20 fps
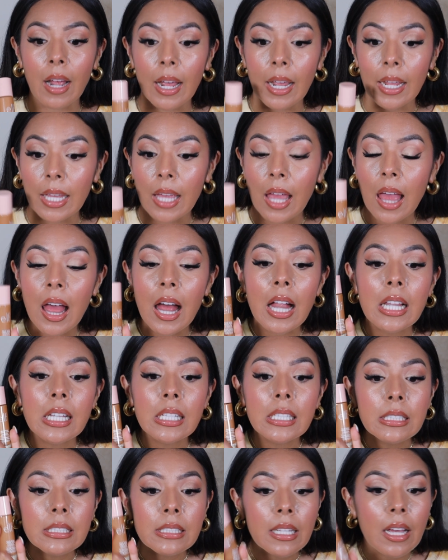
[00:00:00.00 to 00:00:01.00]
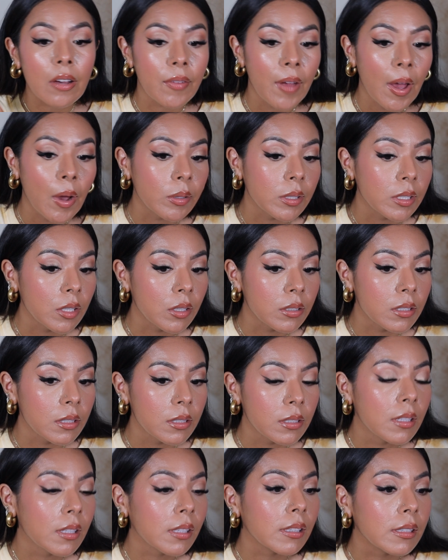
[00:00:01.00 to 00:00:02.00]
I love how it
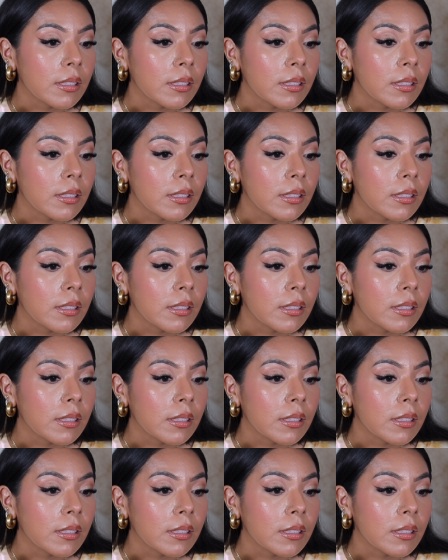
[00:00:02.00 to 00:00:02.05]
looks.